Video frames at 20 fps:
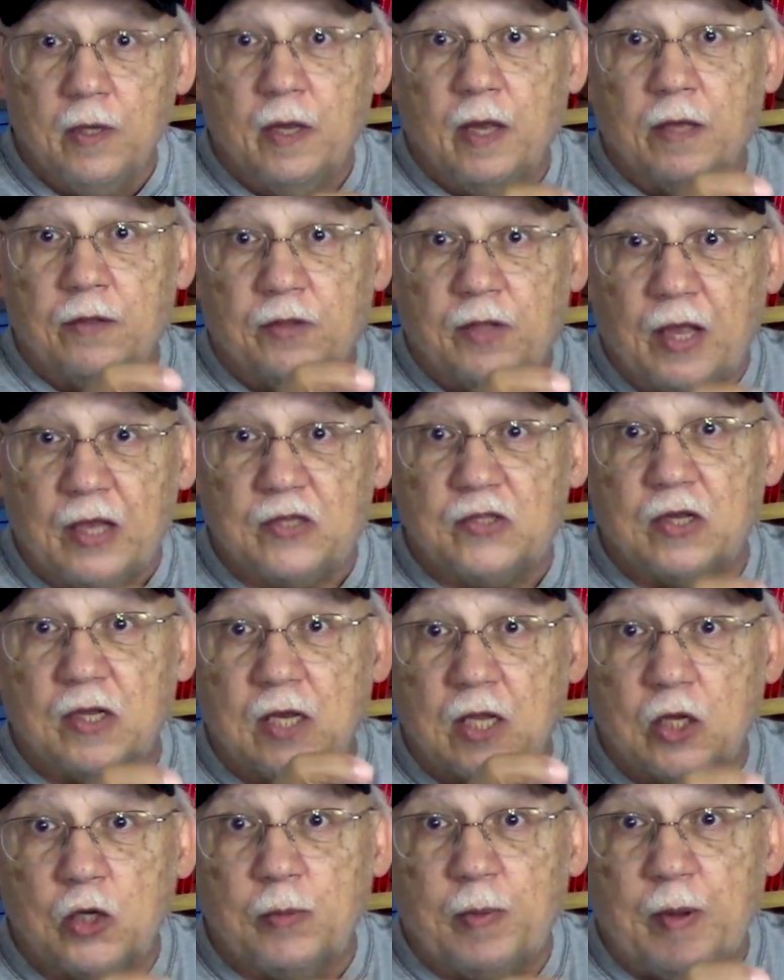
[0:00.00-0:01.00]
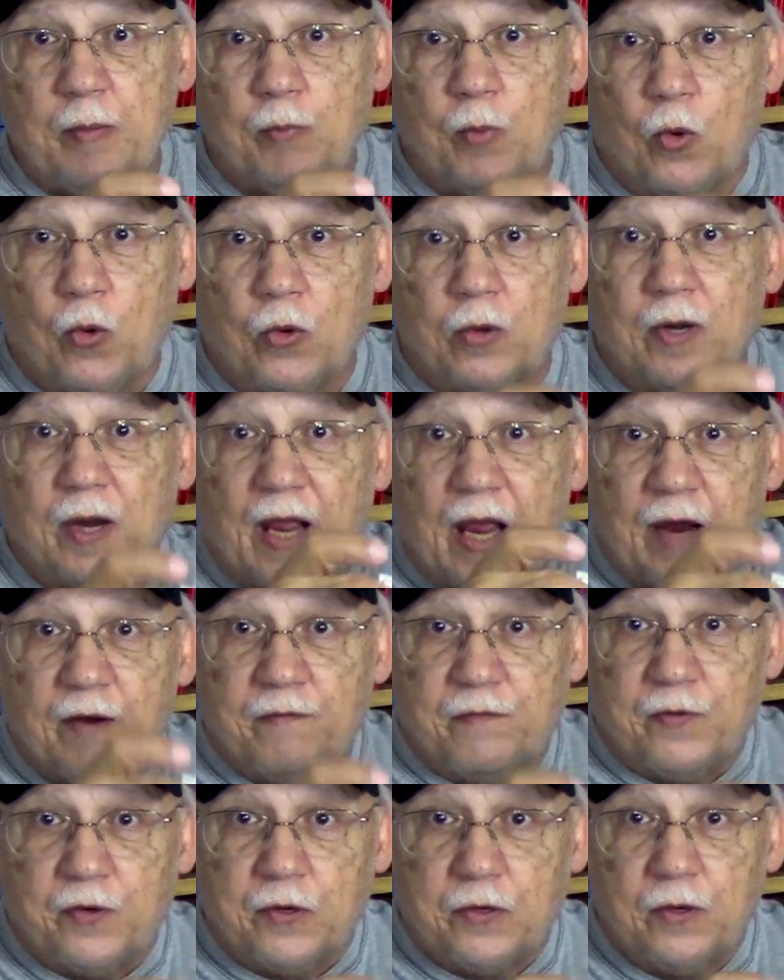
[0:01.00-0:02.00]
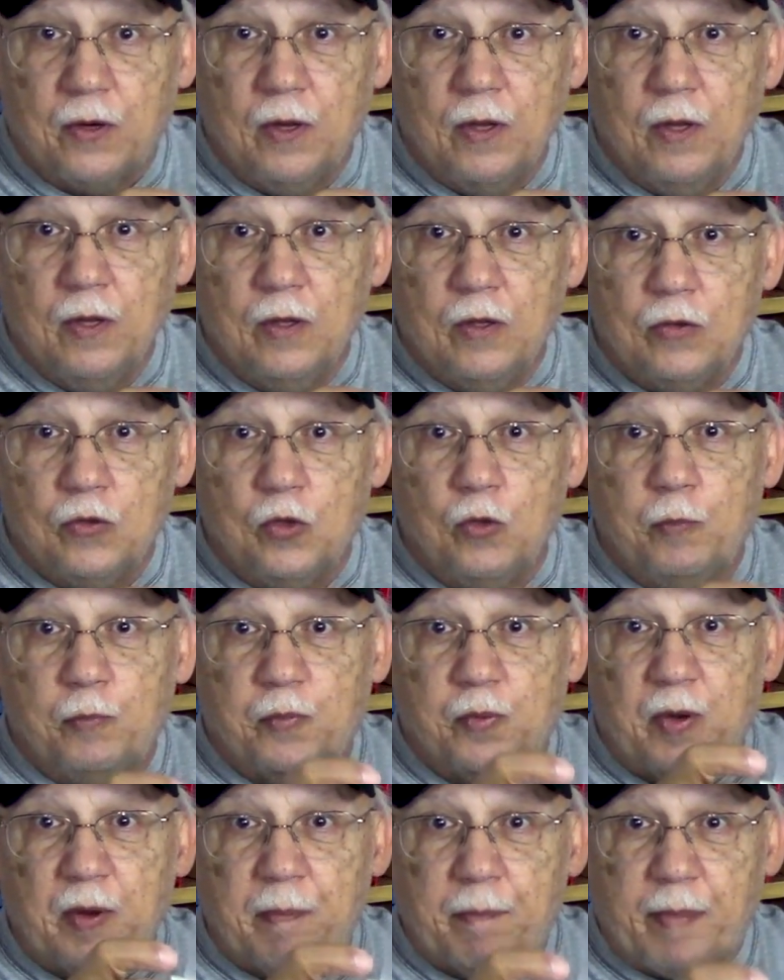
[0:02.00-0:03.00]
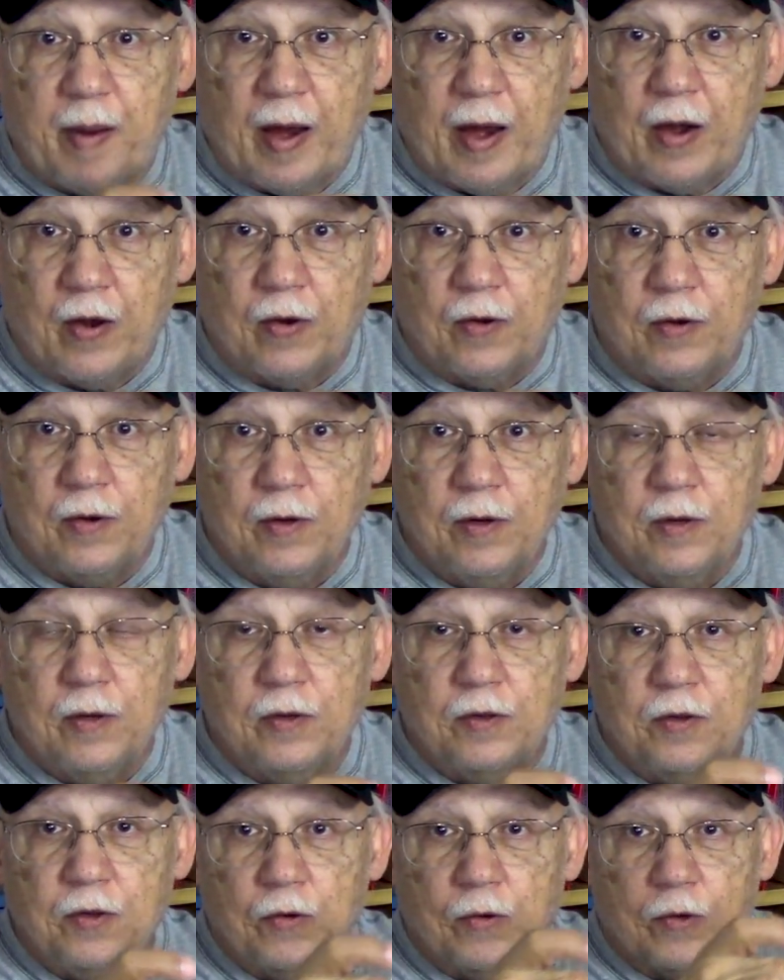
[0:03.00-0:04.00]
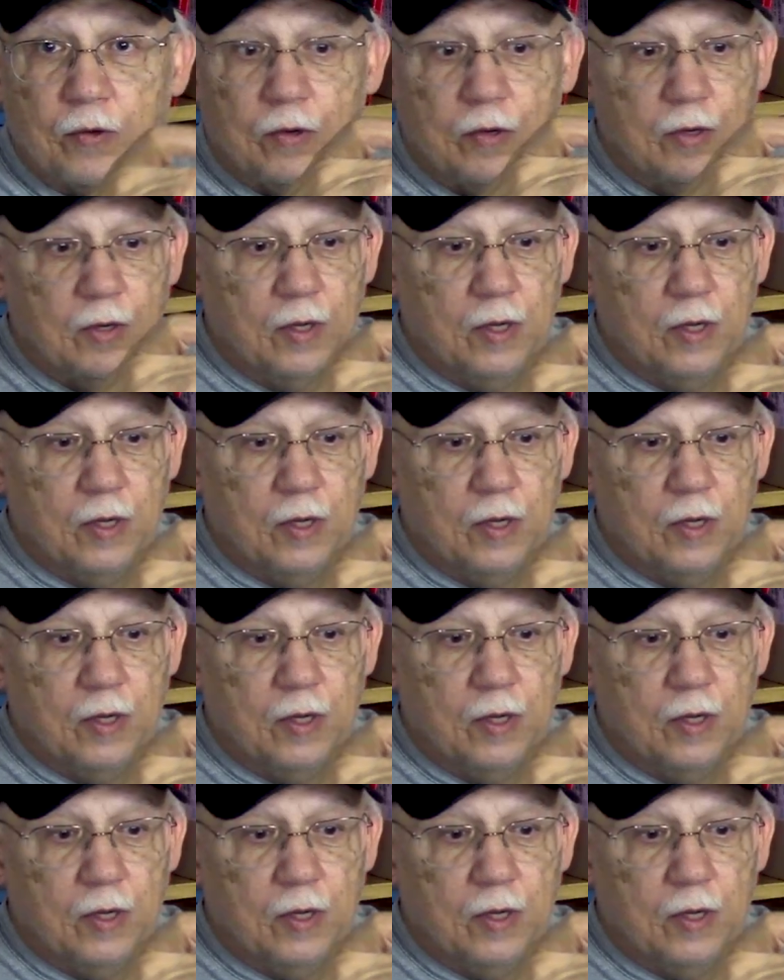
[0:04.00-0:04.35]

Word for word: It takes a little bit more effort to prepare your